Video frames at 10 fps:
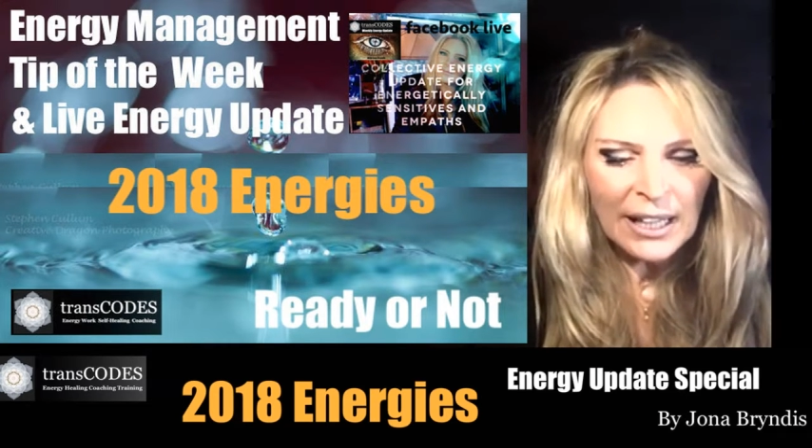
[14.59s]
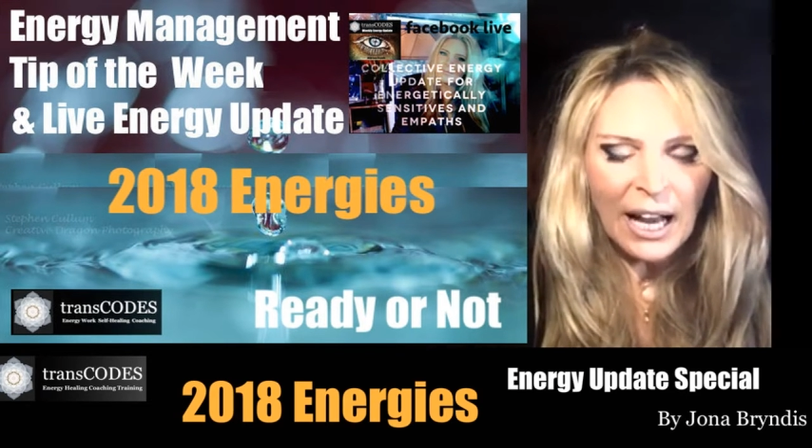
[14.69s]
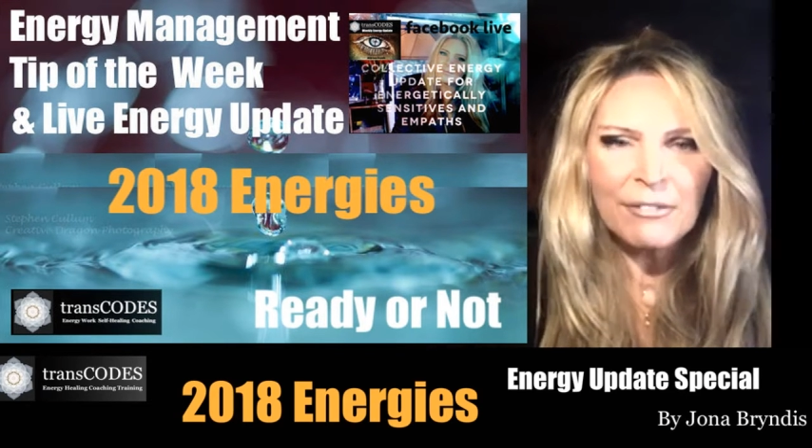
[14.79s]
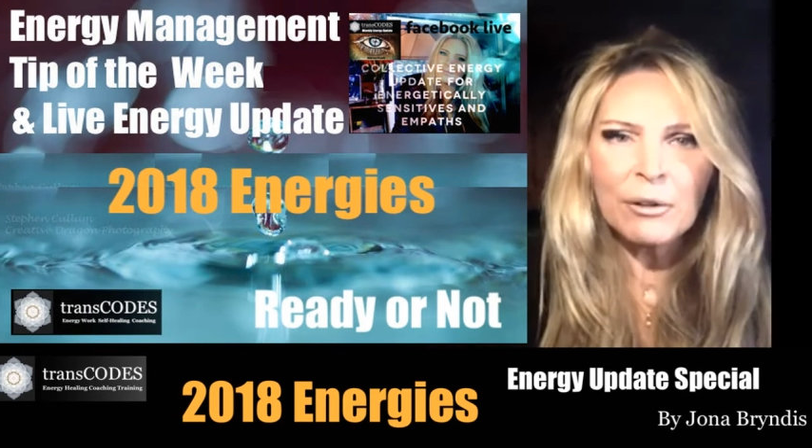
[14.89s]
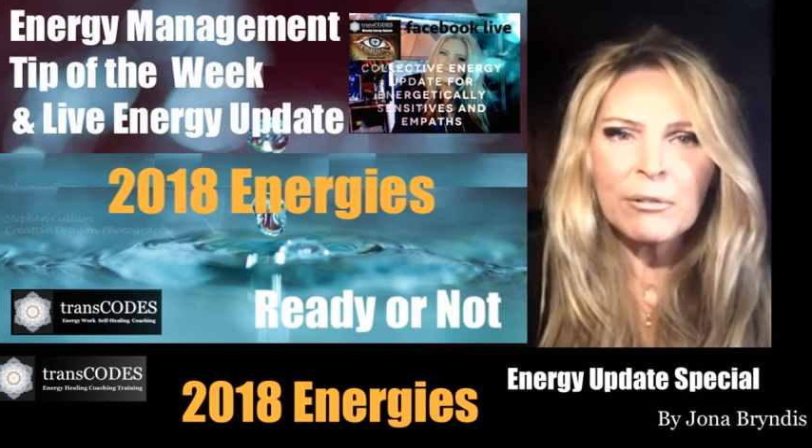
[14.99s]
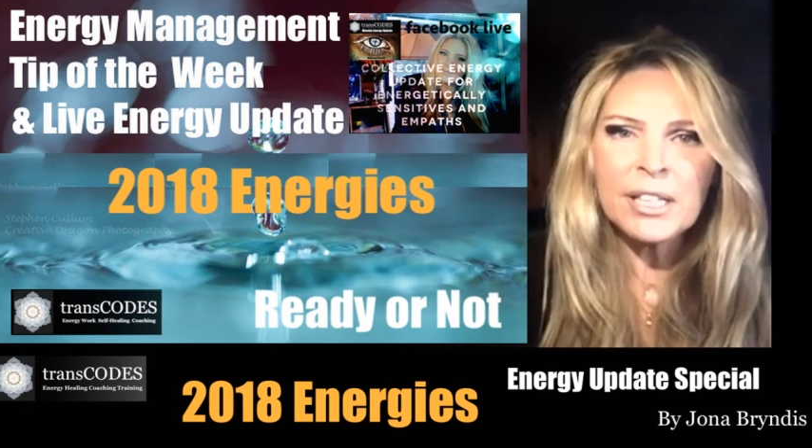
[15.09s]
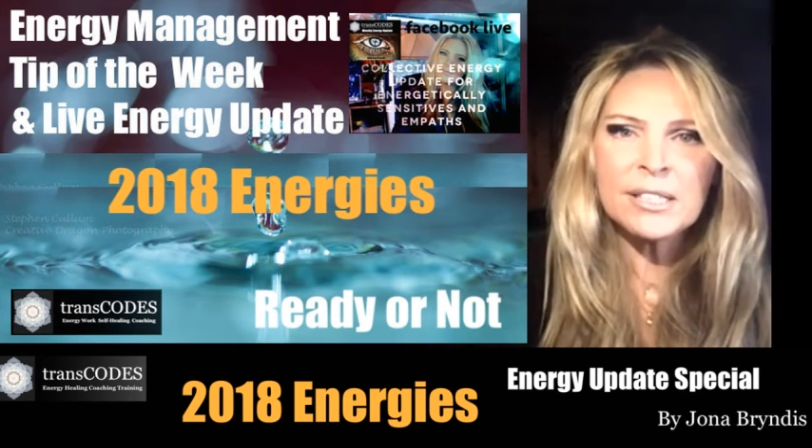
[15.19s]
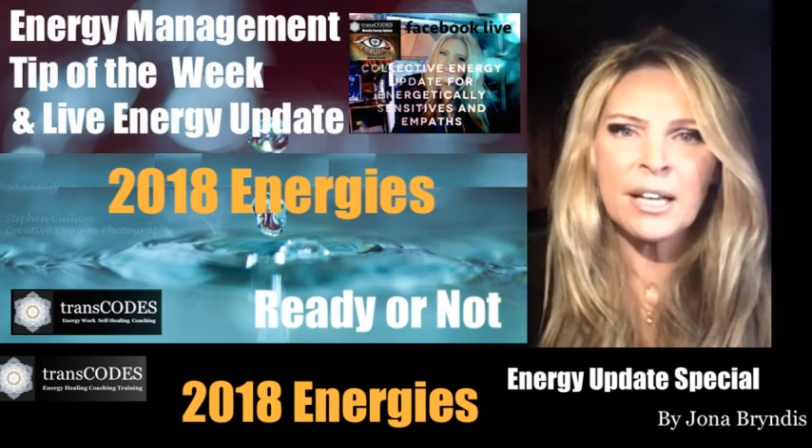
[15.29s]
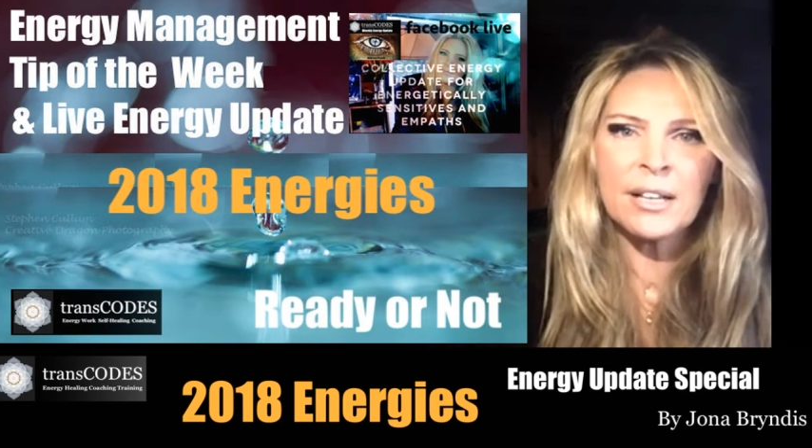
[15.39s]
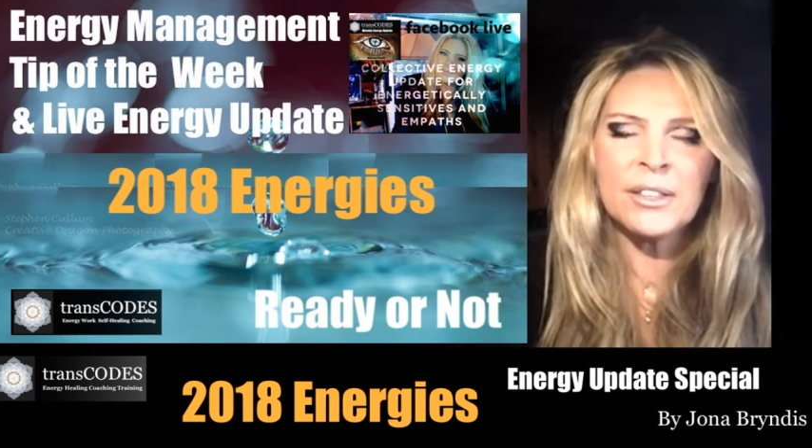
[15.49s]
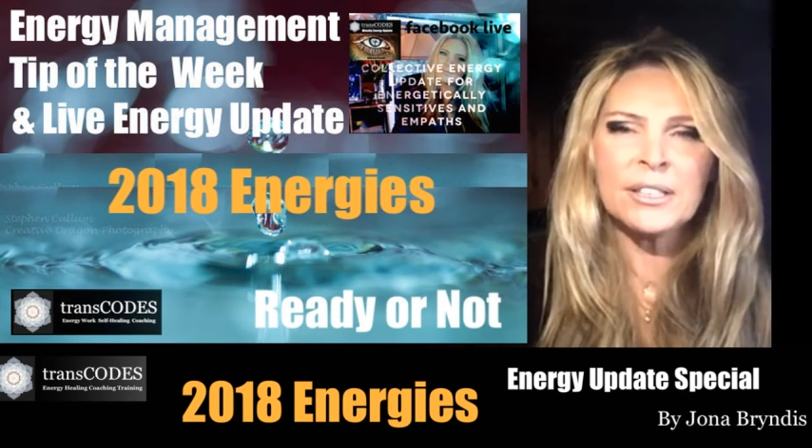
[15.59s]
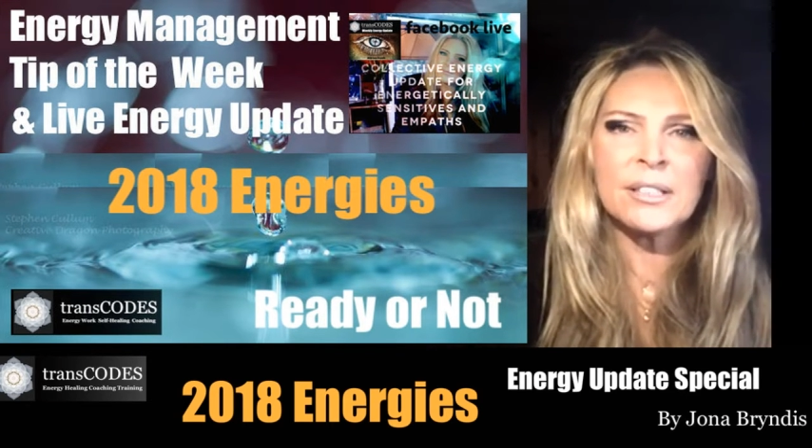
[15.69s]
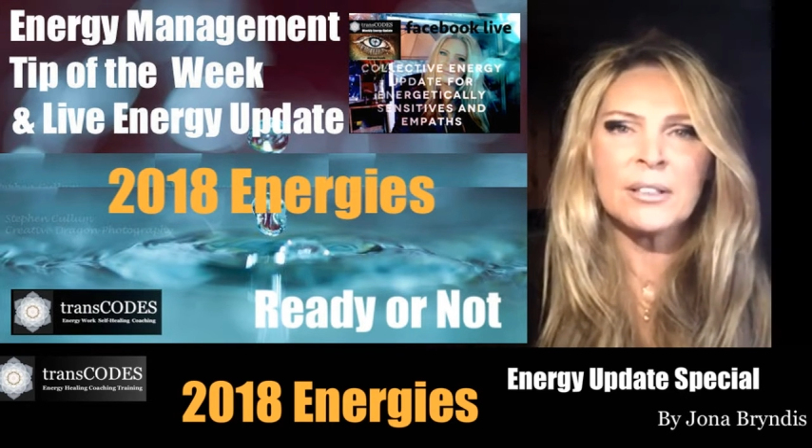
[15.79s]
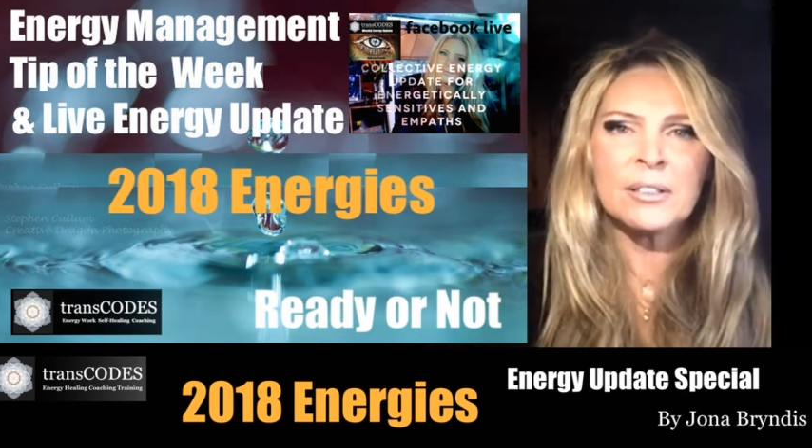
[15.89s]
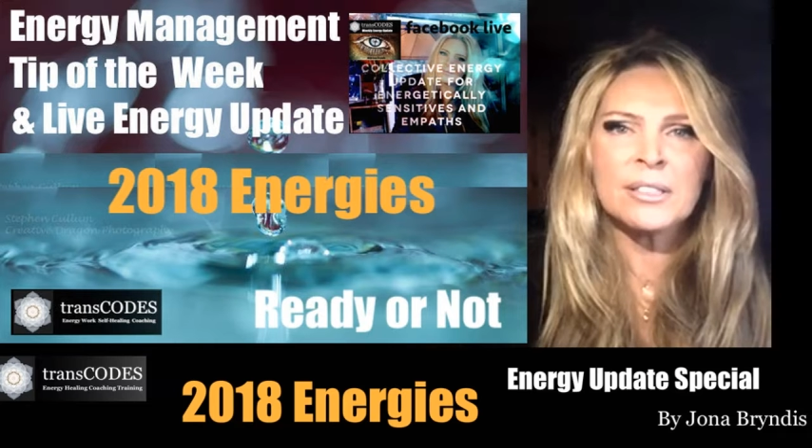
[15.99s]
I've already done this
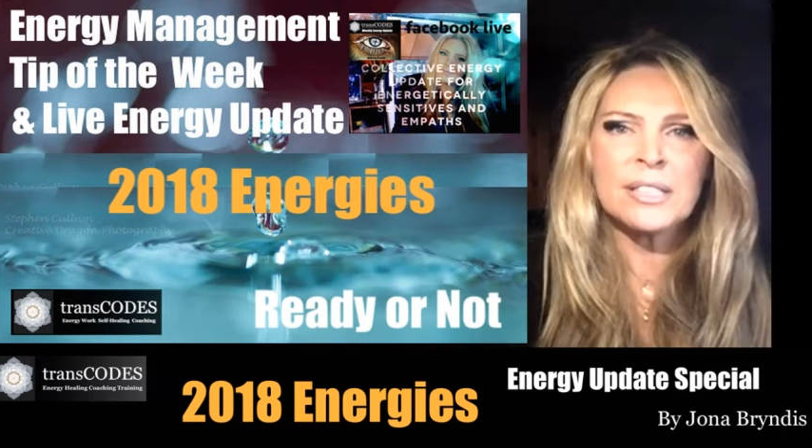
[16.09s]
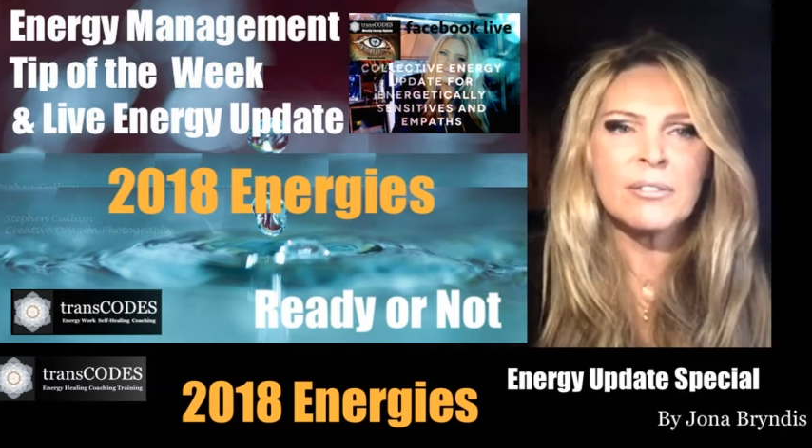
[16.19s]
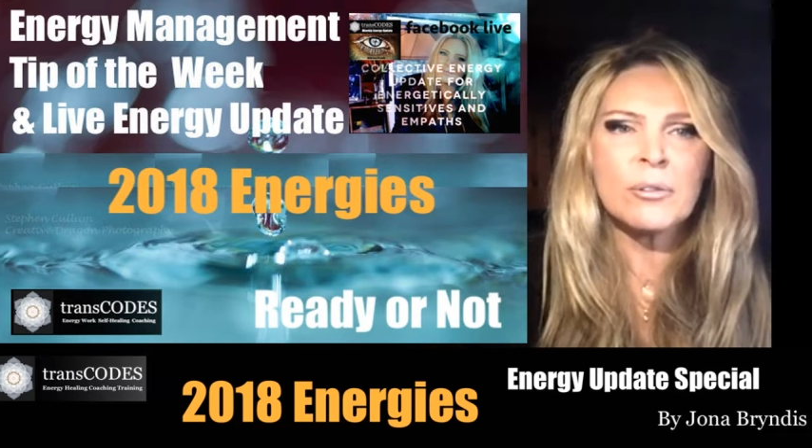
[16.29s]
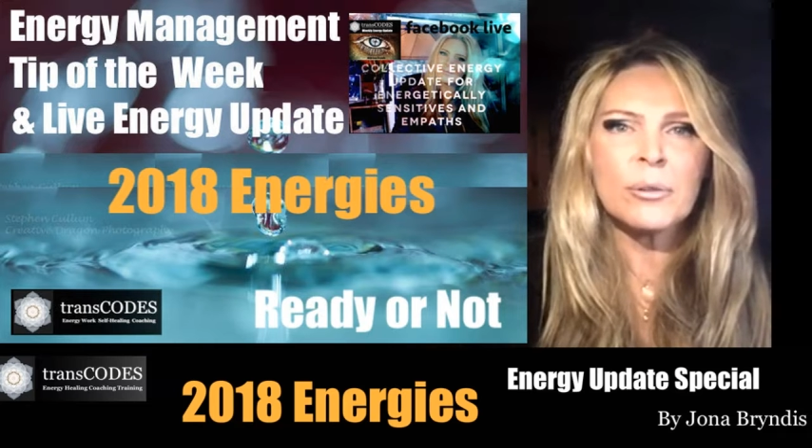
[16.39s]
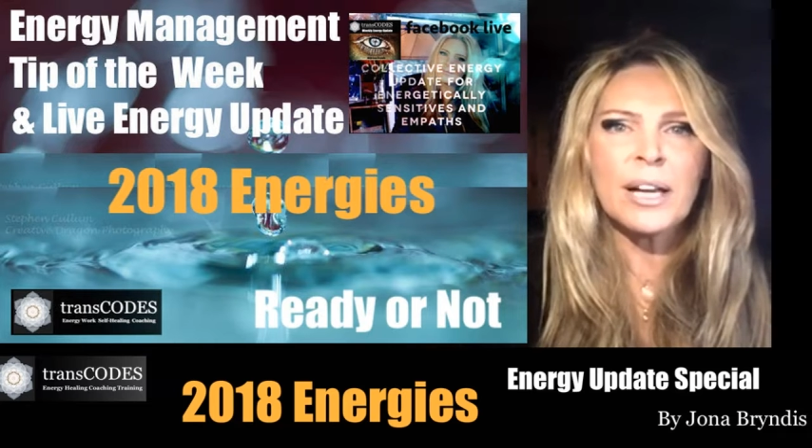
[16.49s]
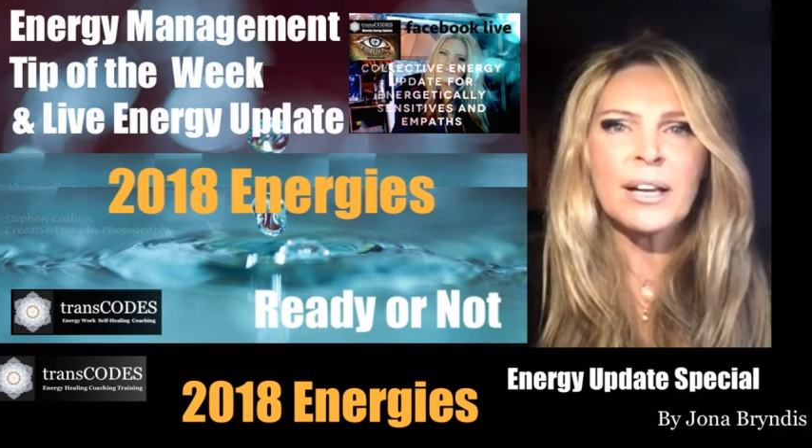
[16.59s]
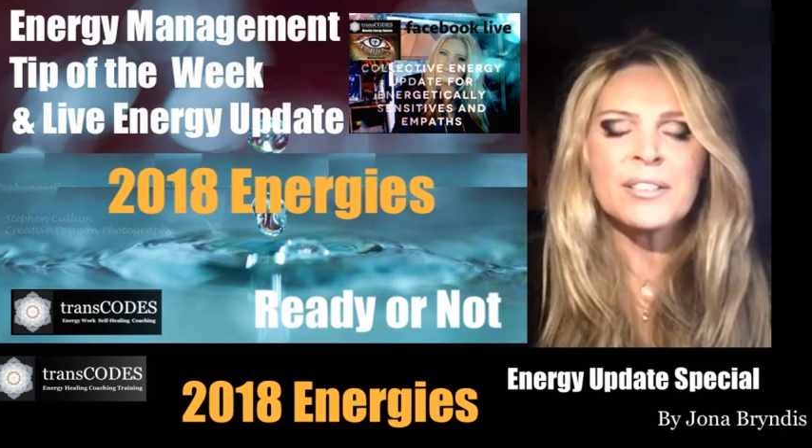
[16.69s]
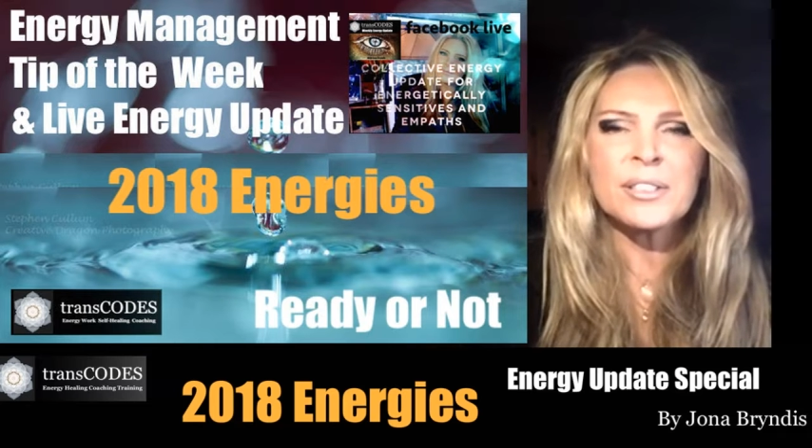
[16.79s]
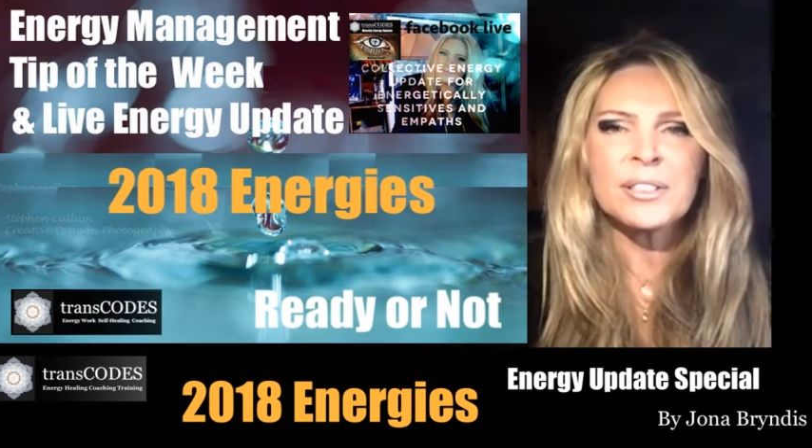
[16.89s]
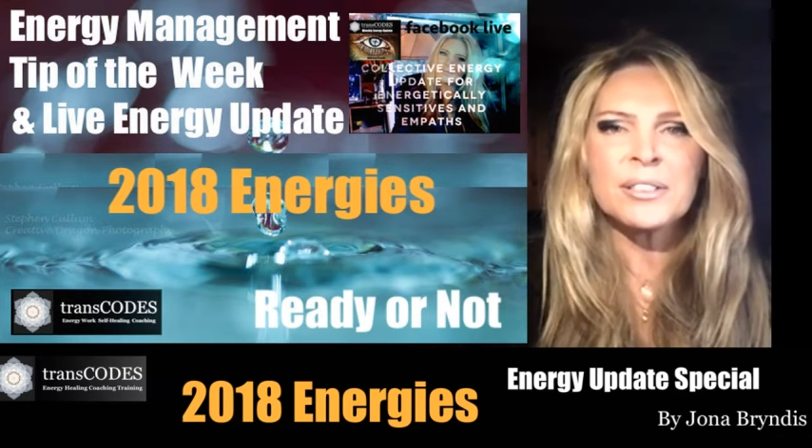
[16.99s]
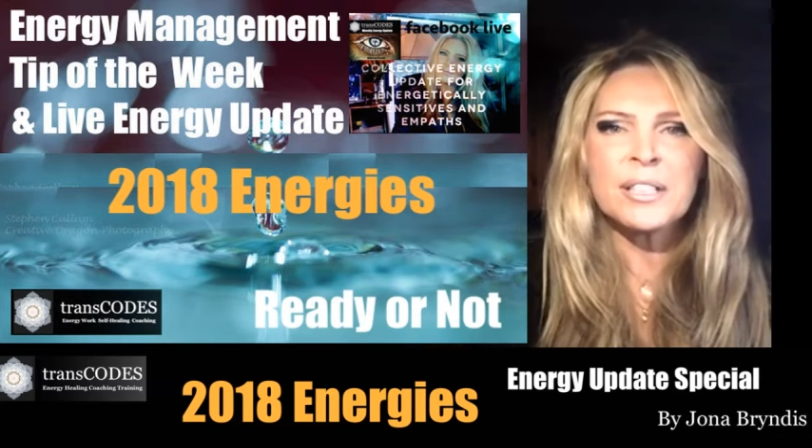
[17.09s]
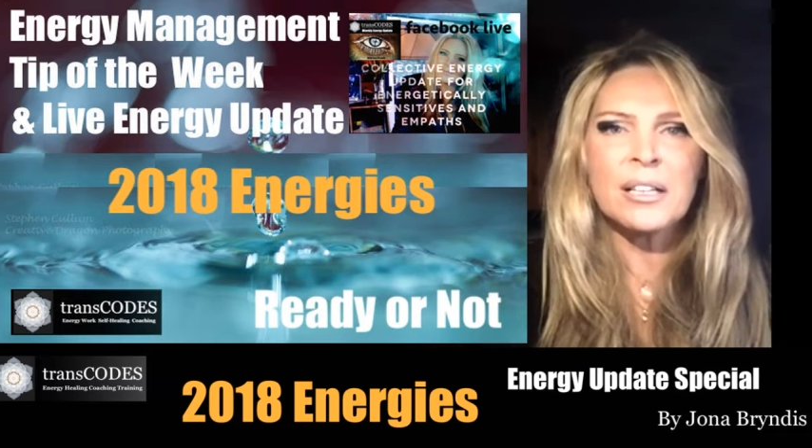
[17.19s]
on several occasions,